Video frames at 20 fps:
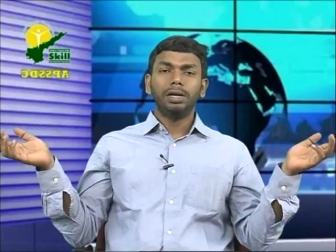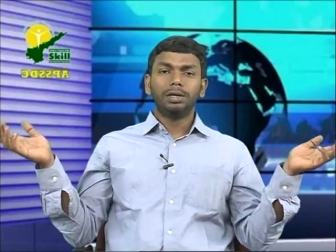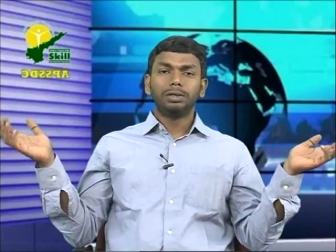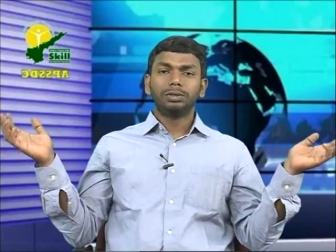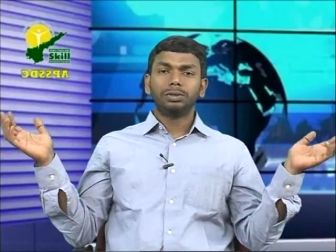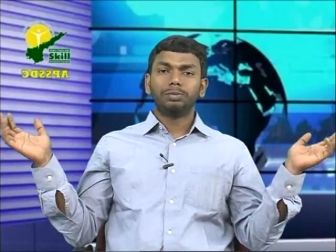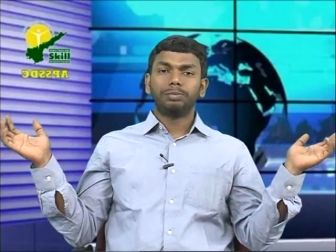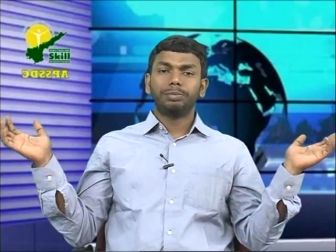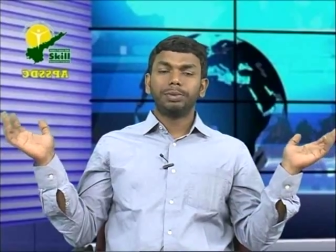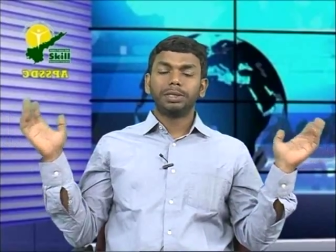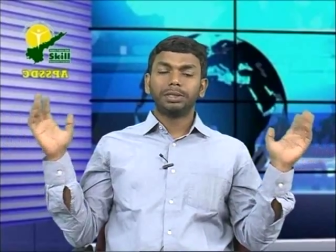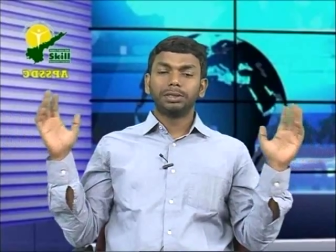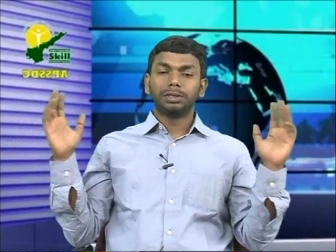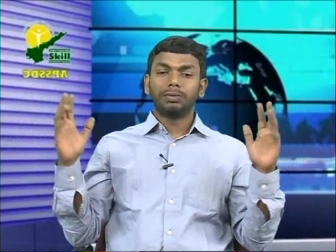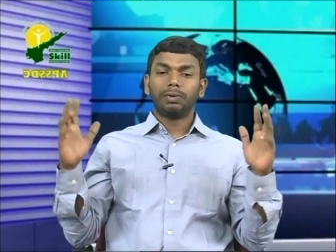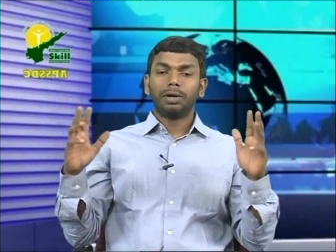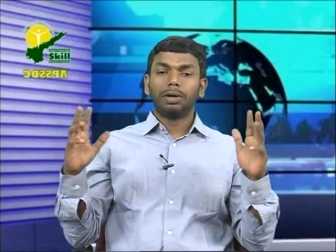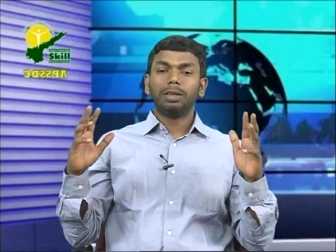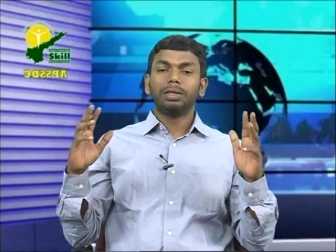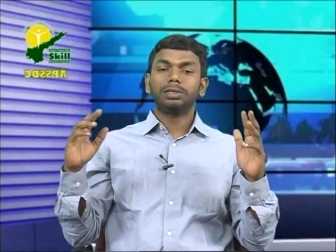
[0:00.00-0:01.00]
So because of
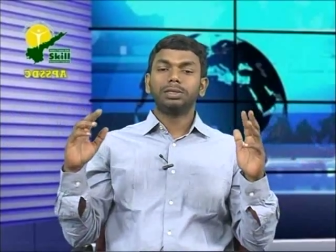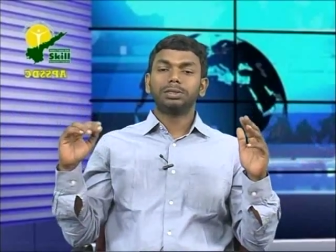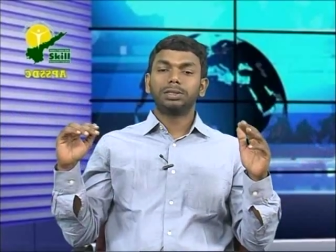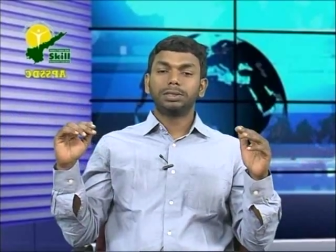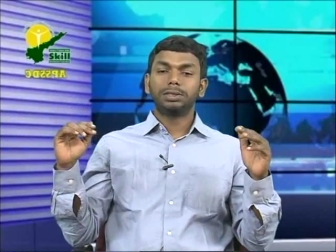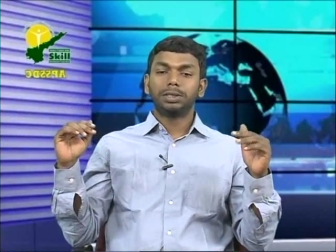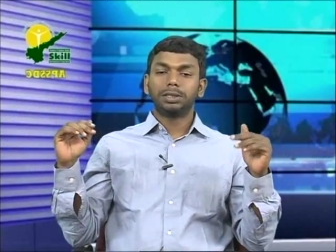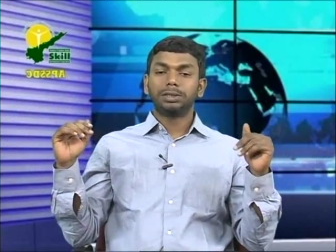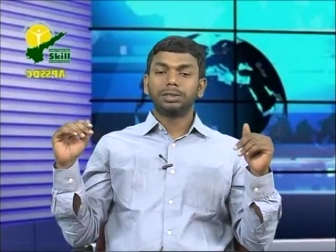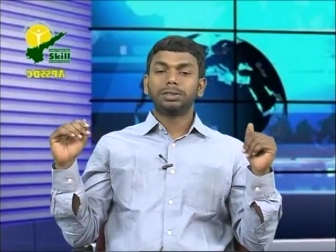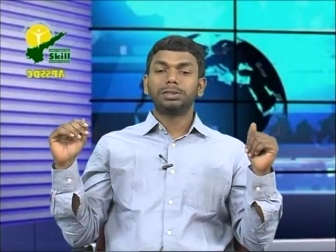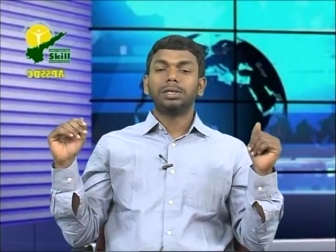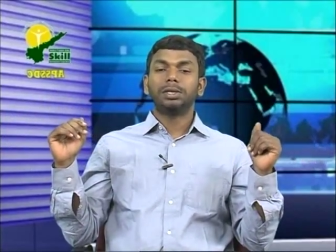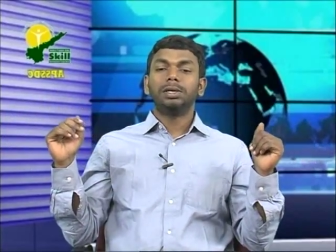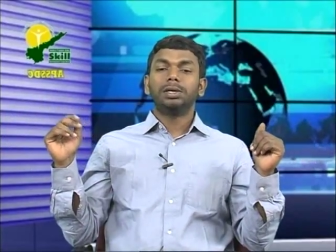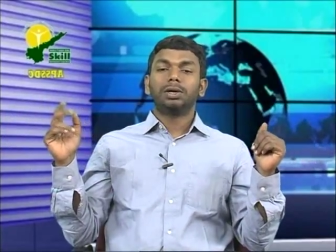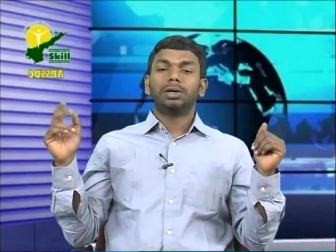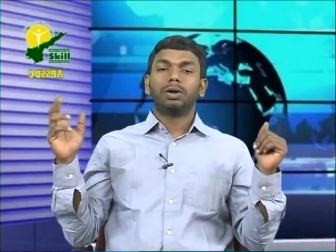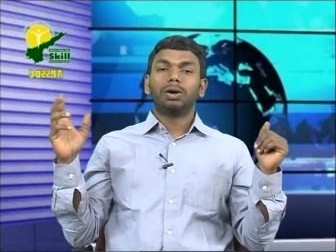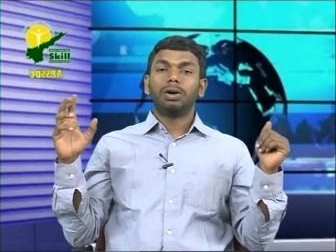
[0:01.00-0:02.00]
all these reasons,
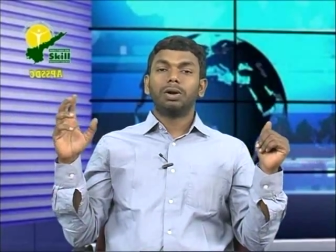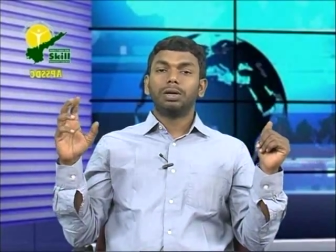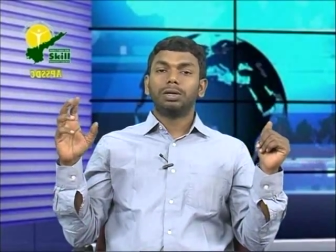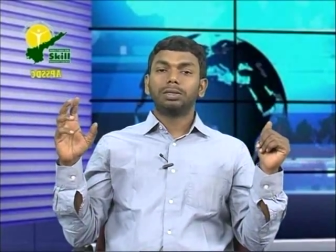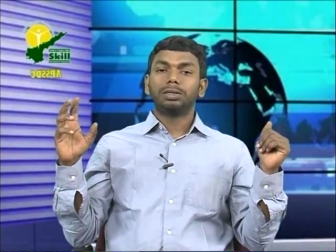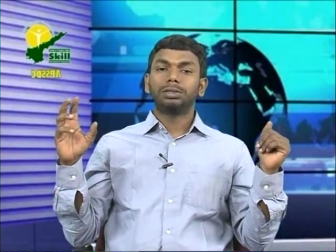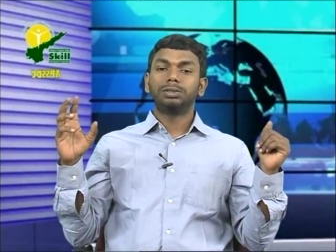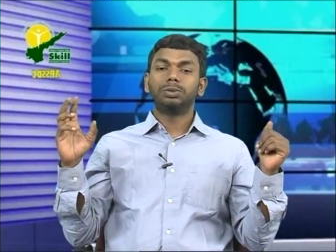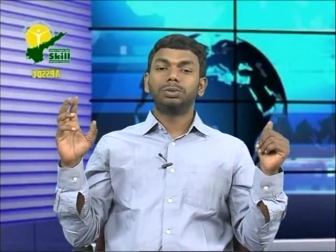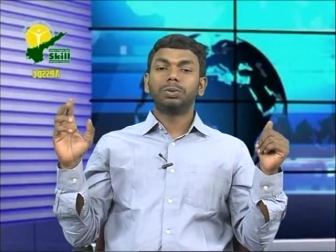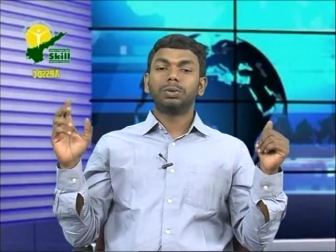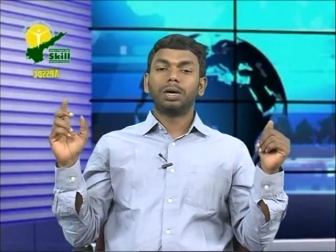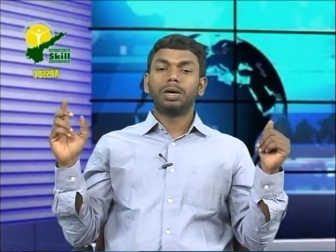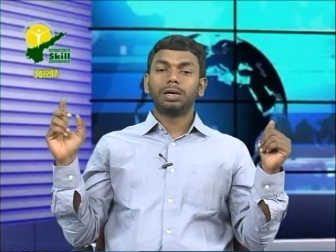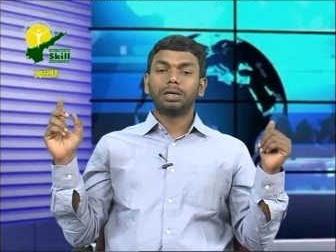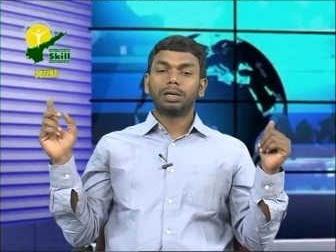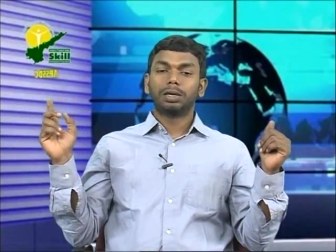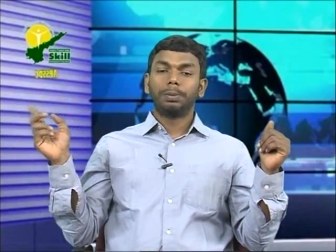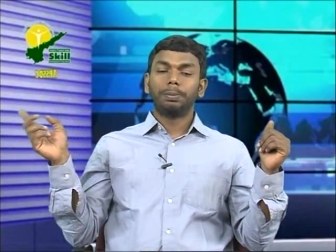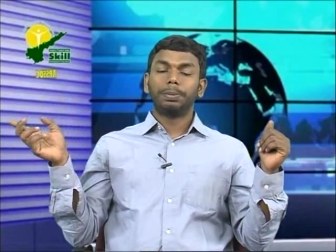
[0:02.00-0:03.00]
crawlers do
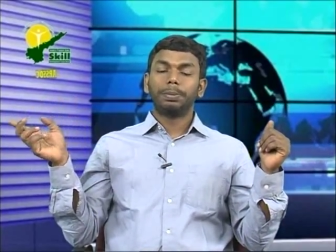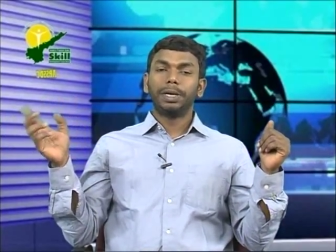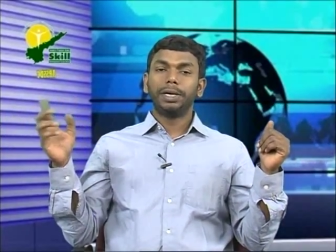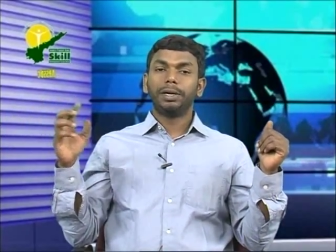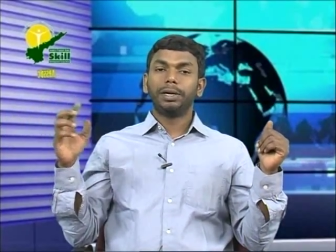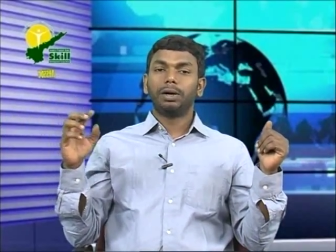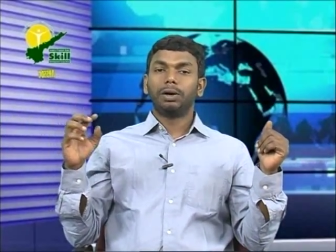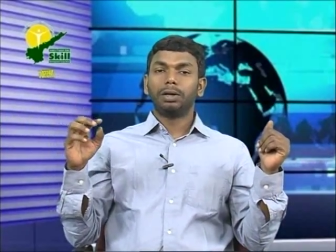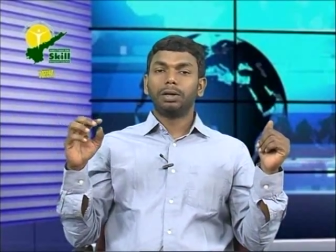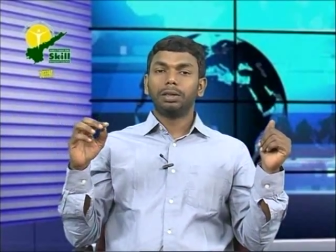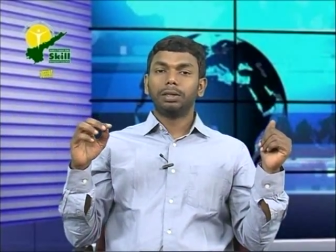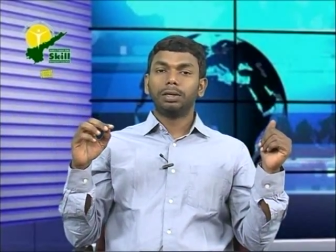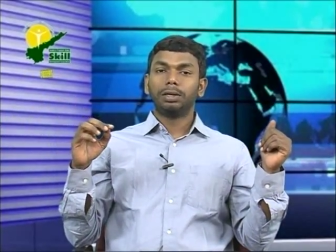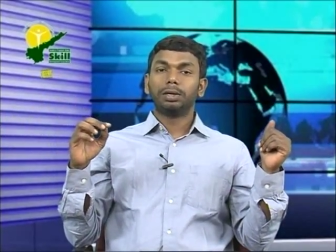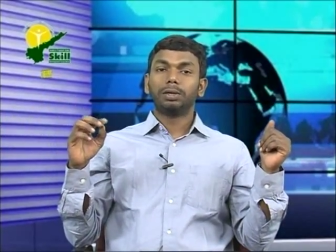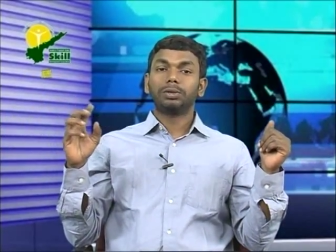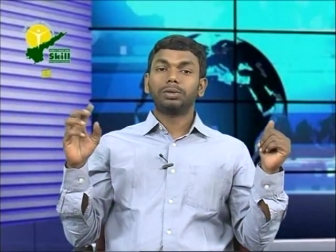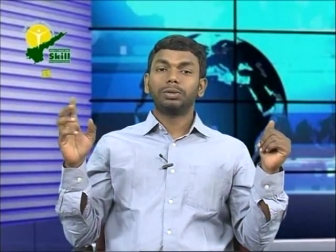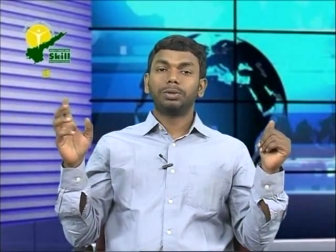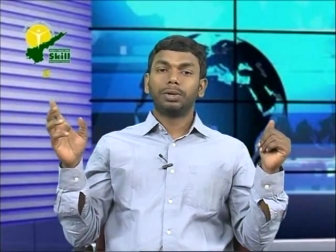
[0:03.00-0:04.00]
not cover all
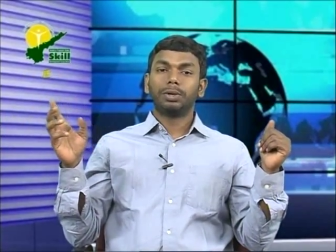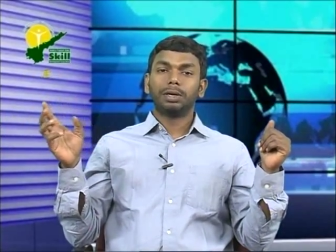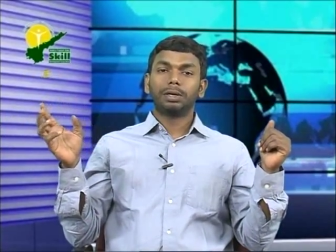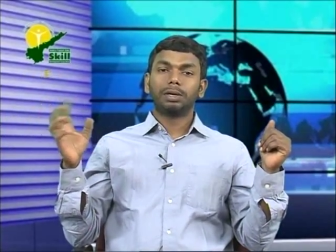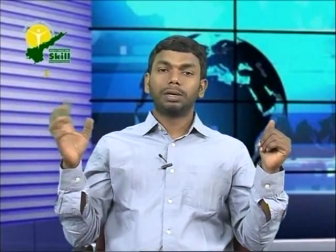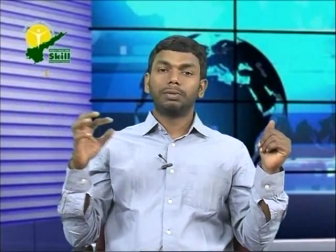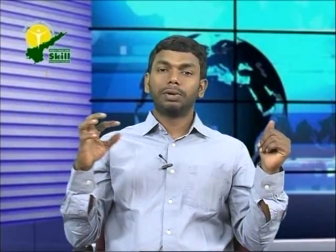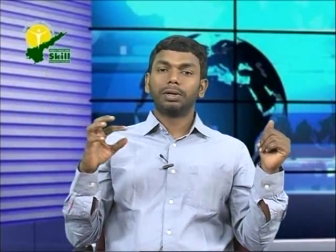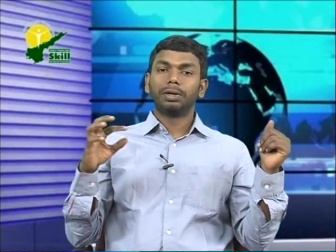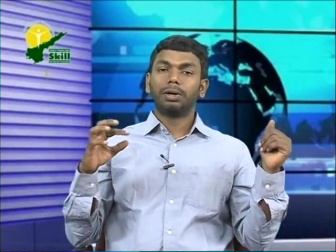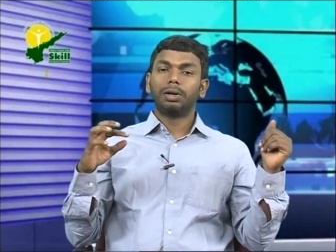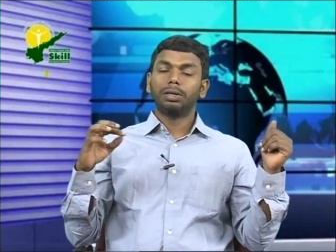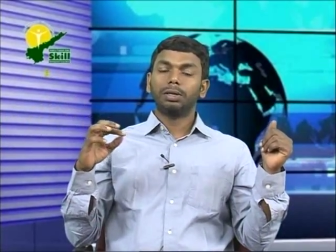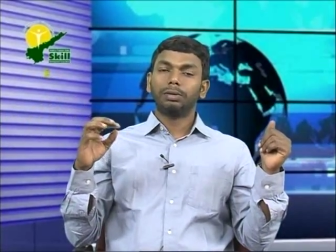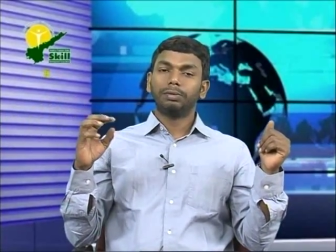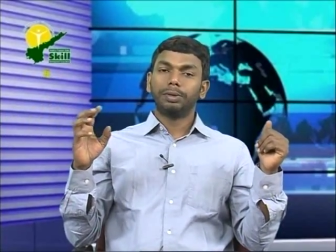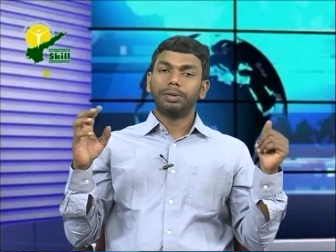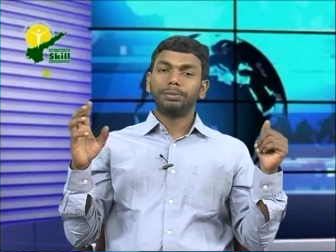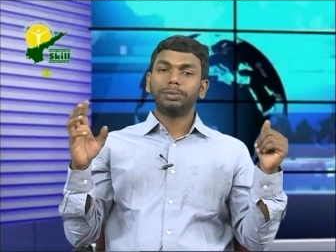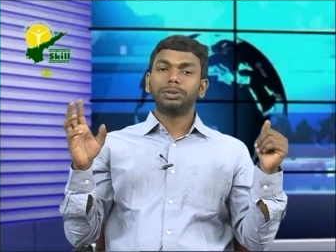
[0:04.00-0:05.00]
the
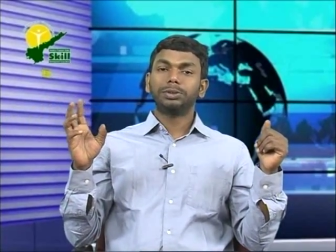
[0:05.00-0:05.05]
web.